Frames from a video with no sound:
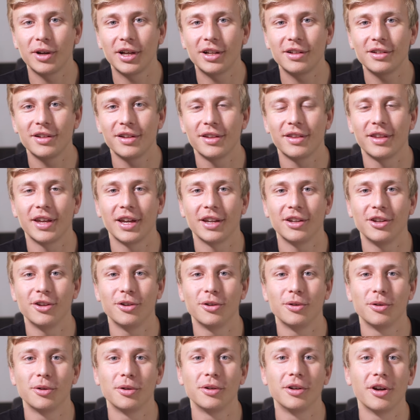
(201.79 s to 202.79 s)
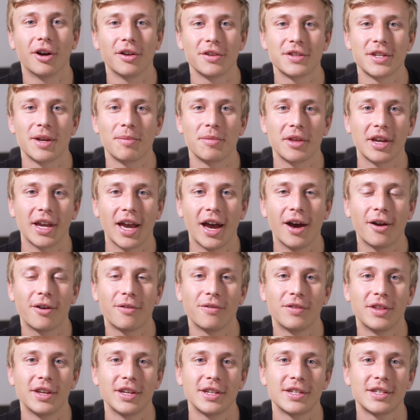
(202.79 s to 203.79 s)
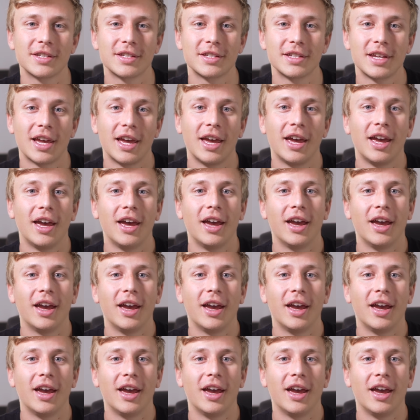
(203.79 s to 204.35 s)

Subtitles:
well and that you got something out of this.